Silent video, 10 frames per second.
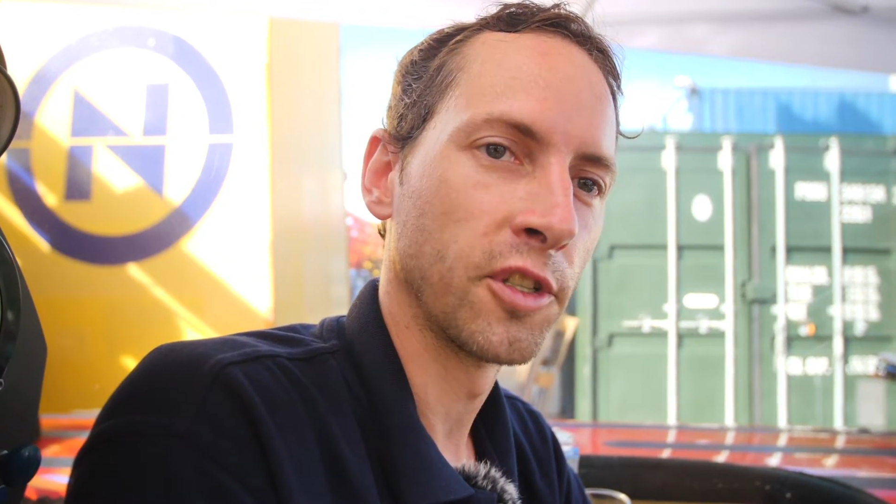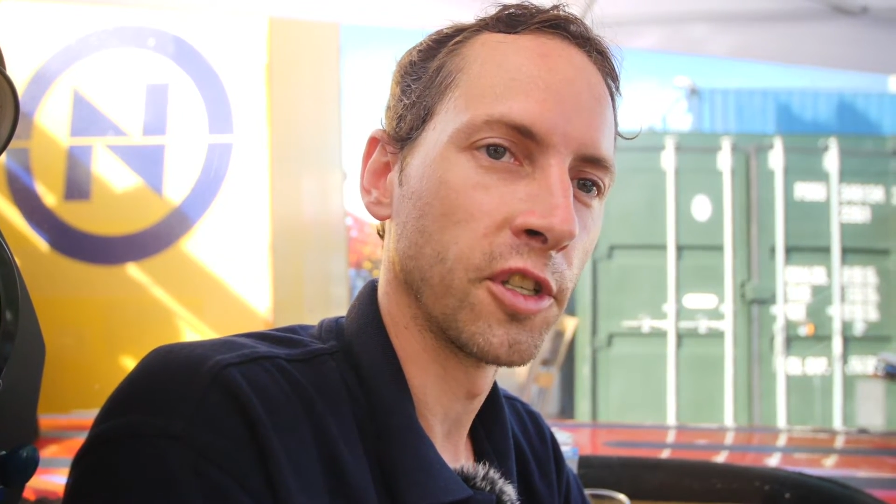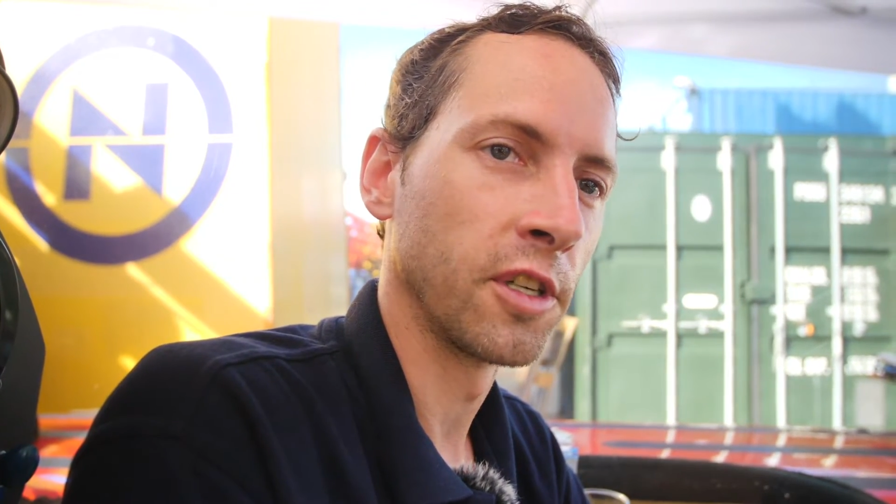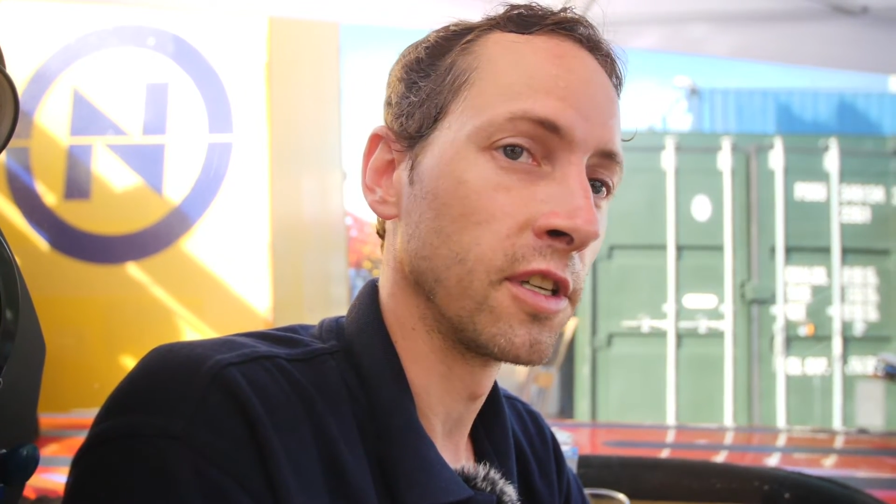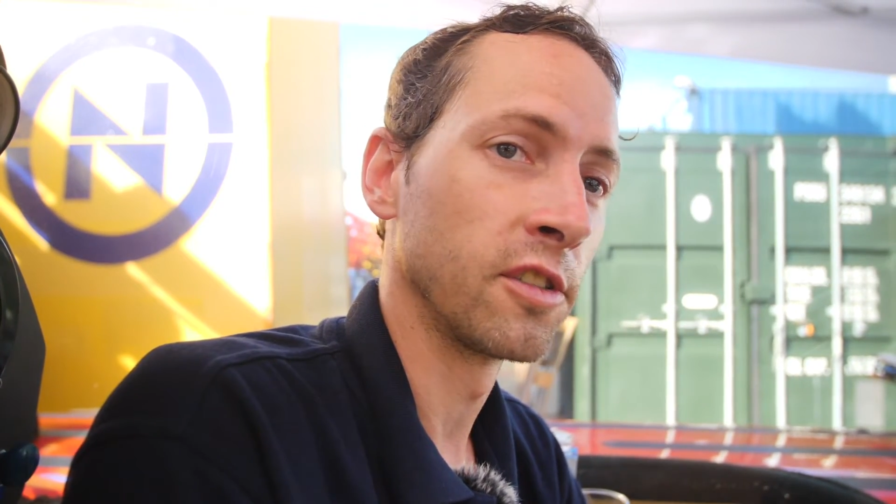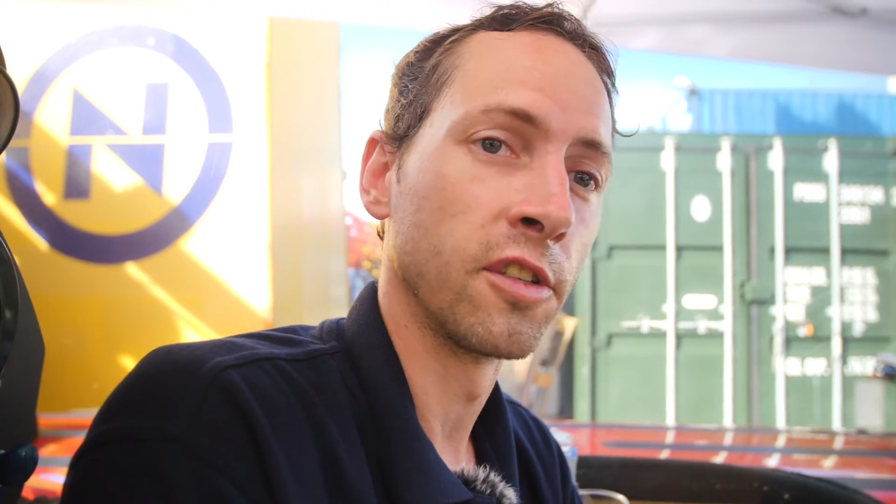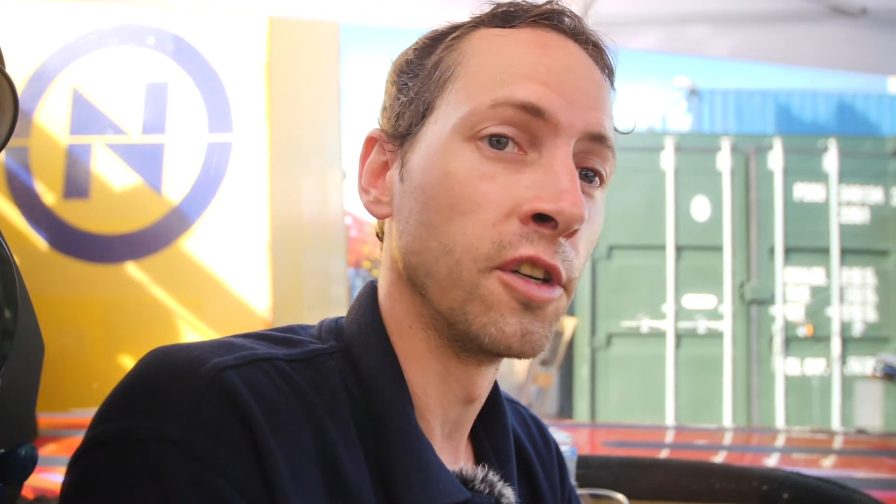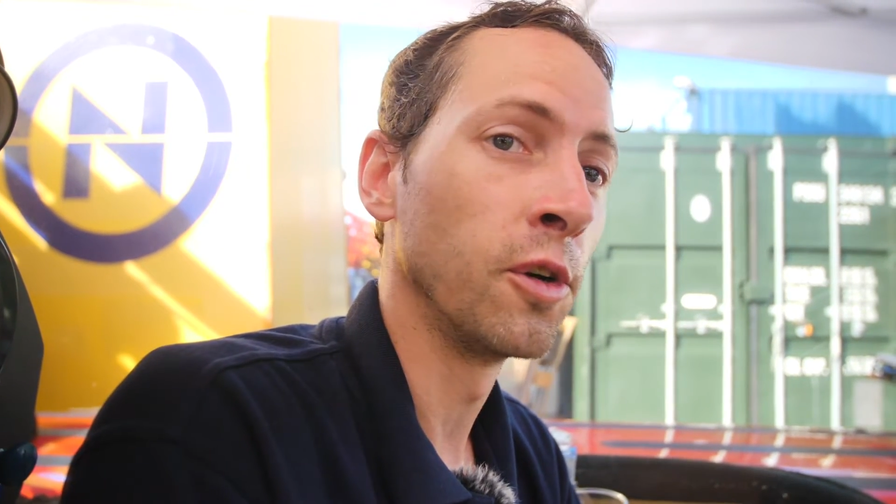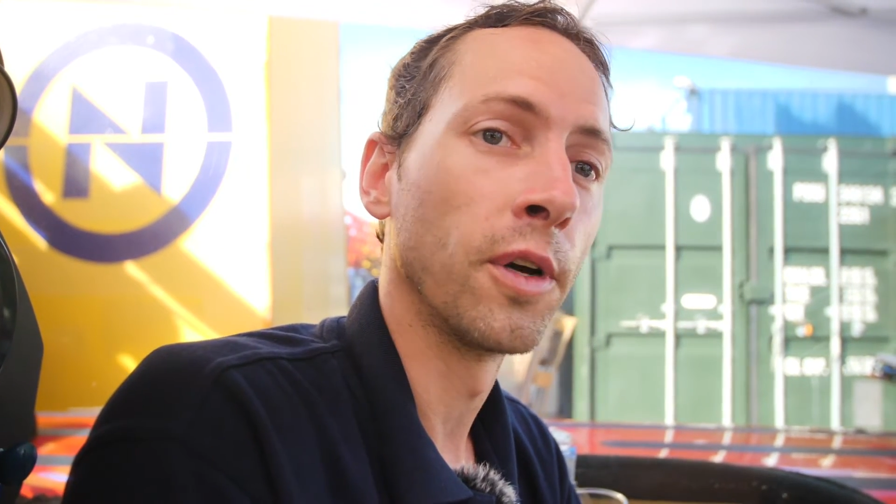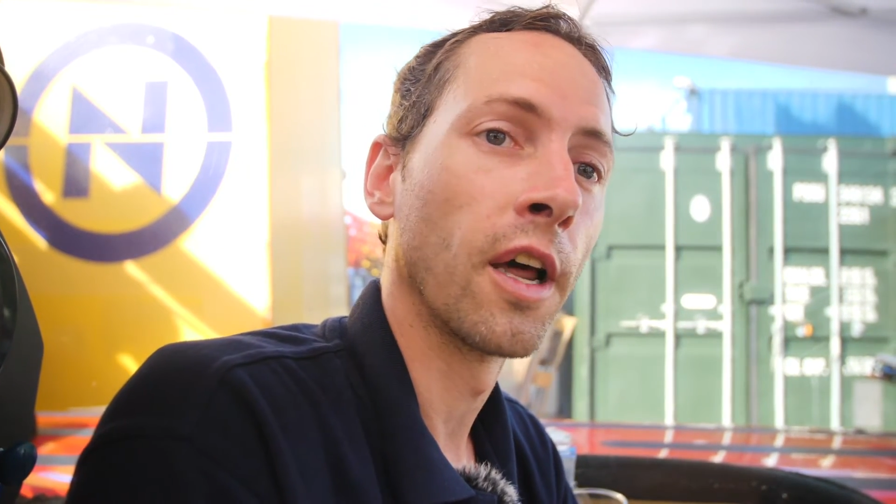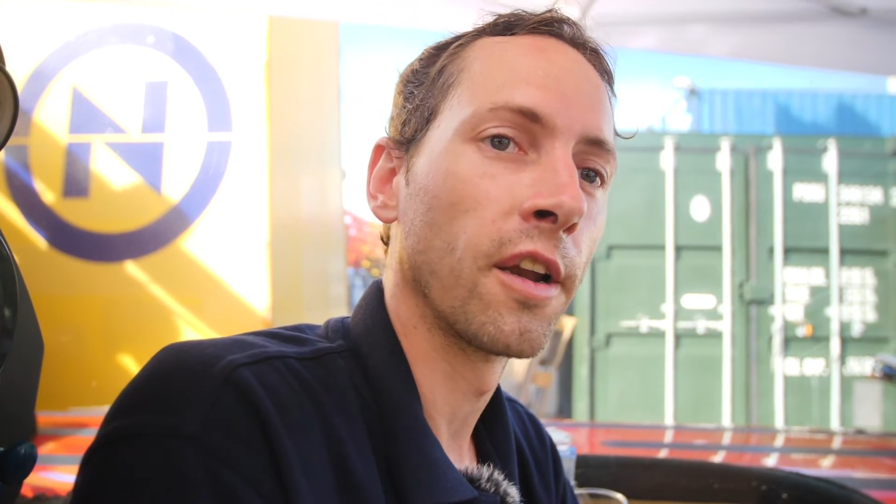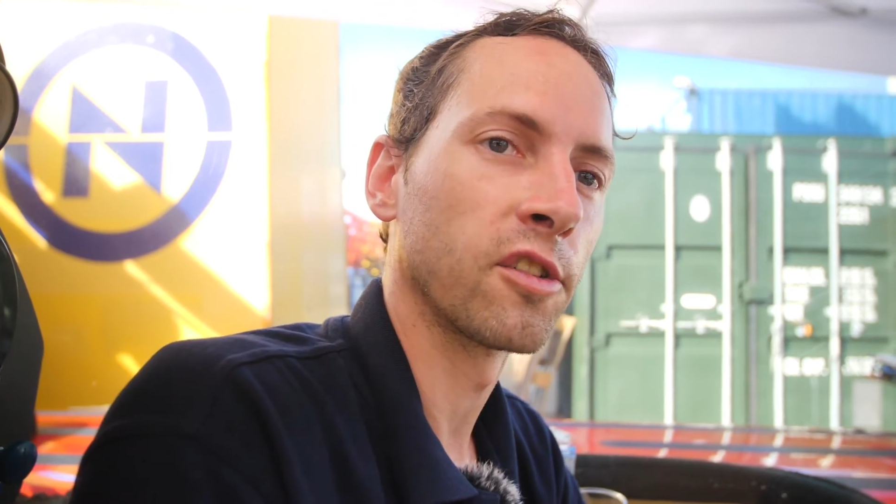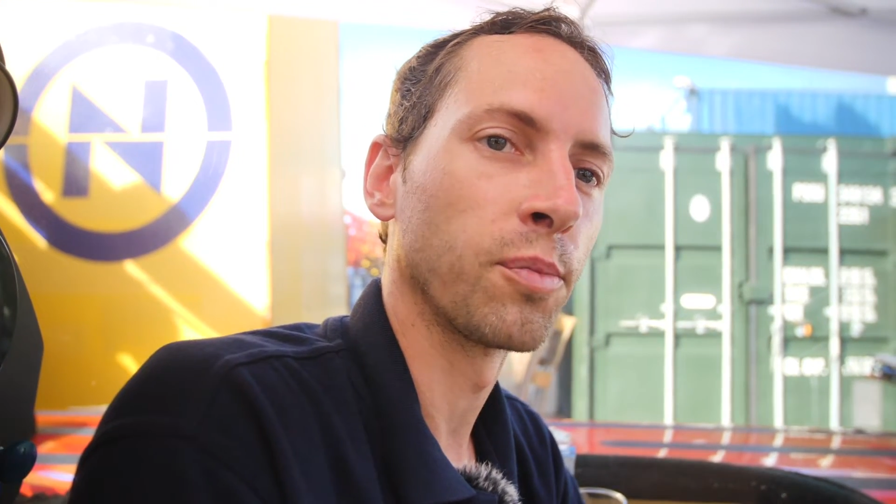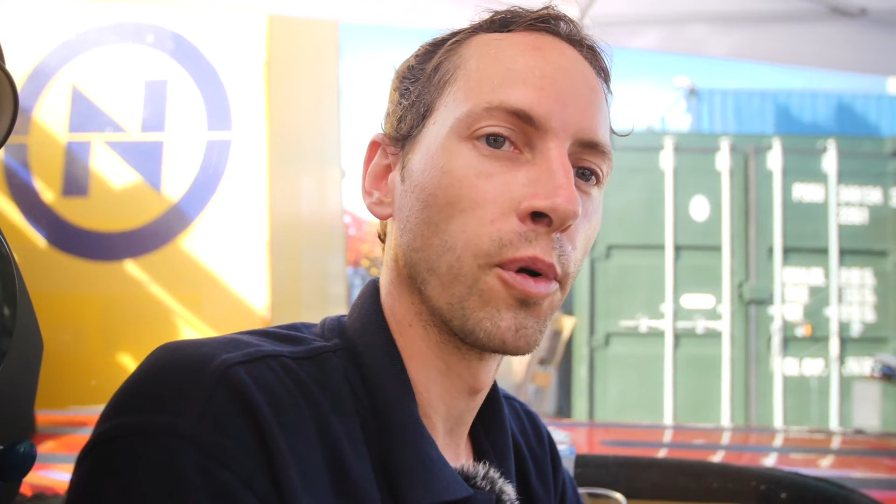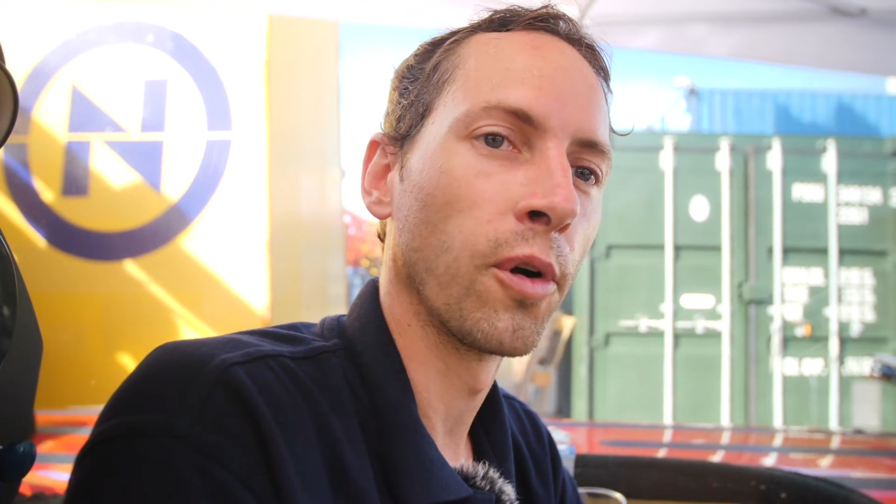mission is new and
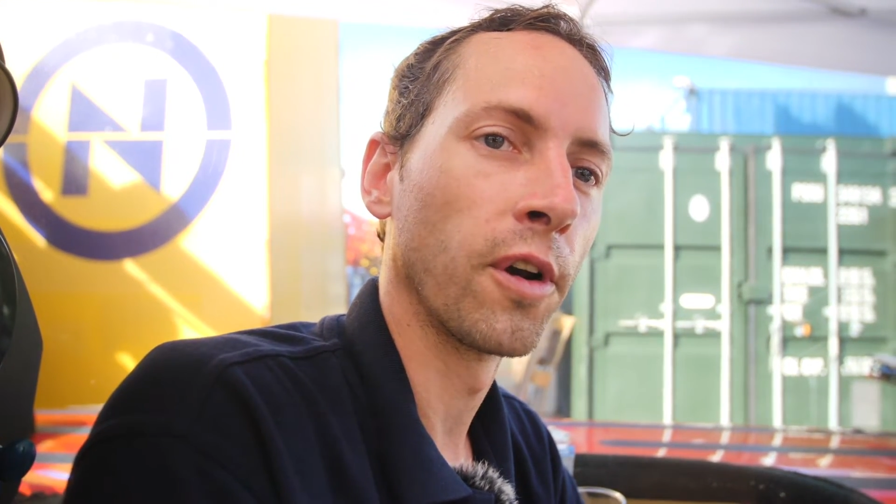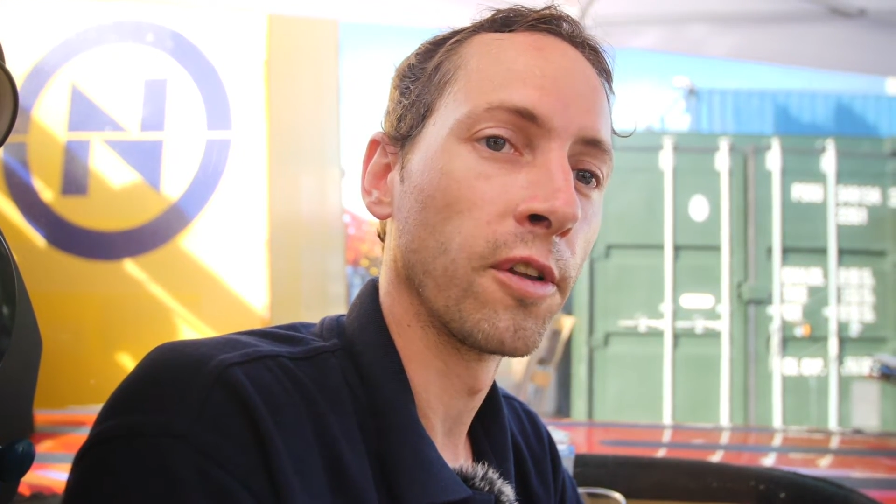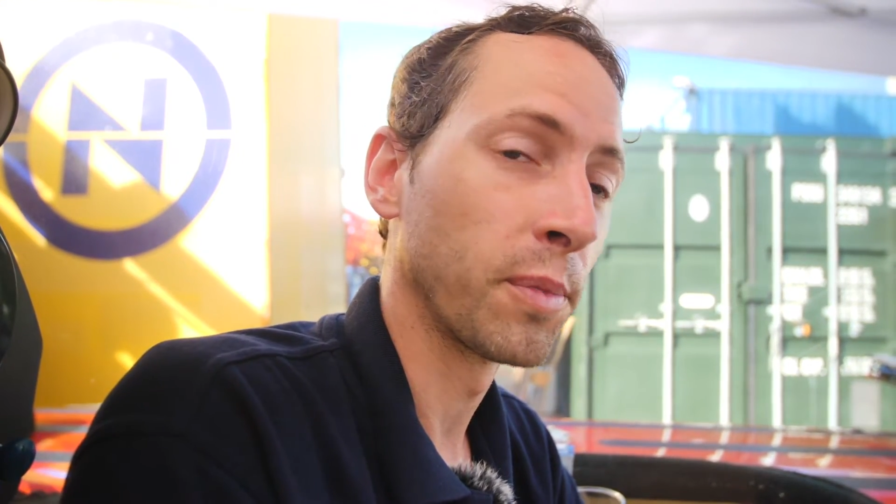unexplored,